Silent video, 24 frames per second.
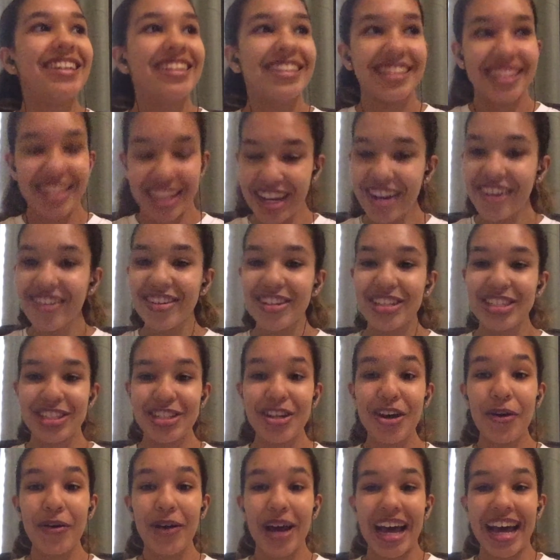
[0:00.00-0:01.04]
there is
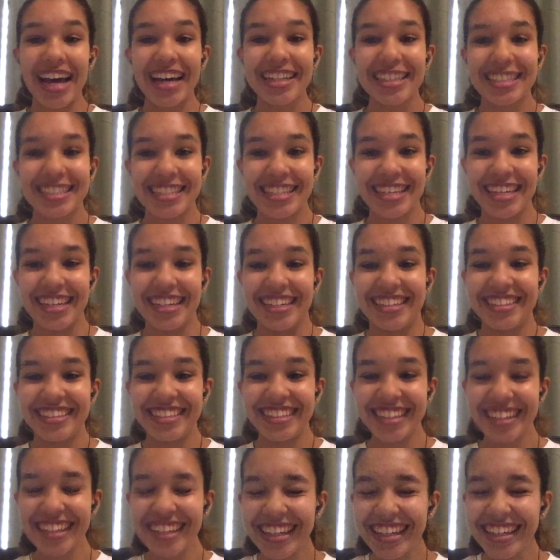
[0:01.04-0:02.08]
no accent.
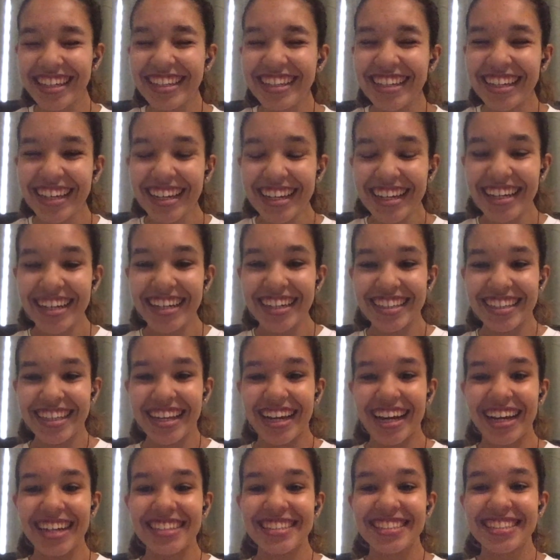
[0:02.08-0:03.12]

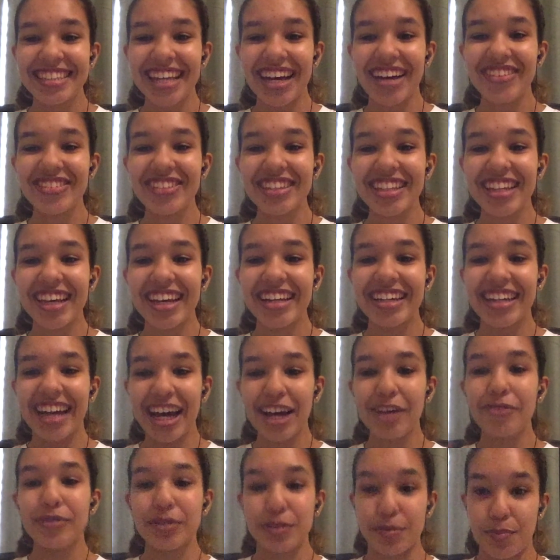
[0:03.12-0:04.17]
Like, I sound like
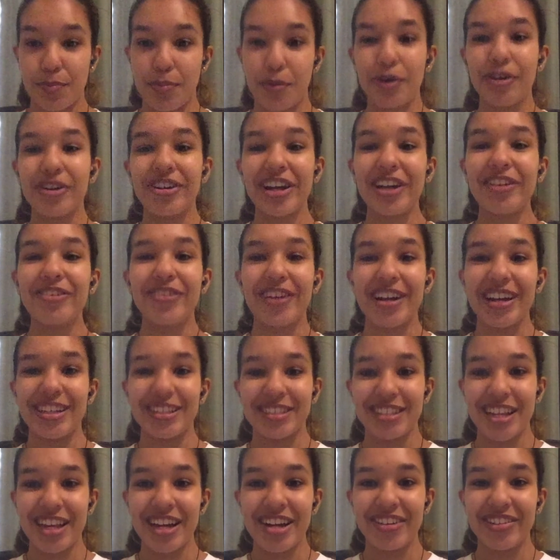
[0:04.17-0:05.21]
I was born and
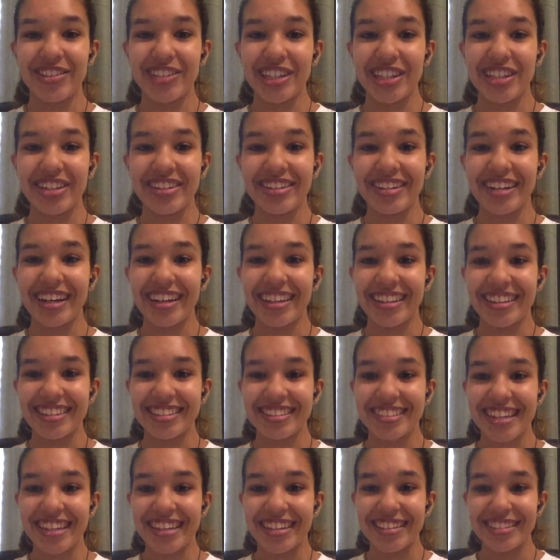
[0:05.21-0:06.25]
raised here in the United
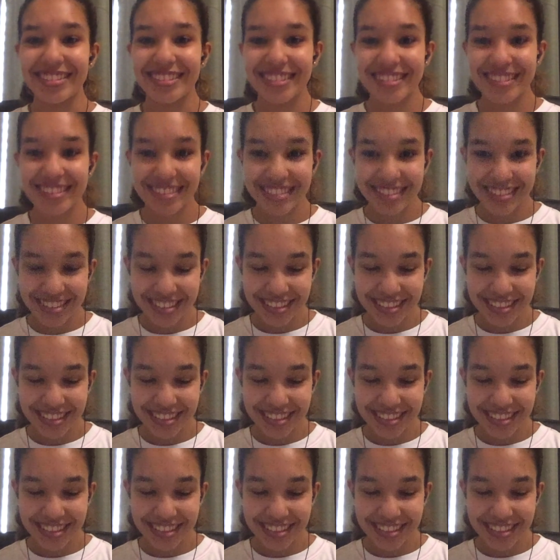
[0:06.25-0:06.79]
States.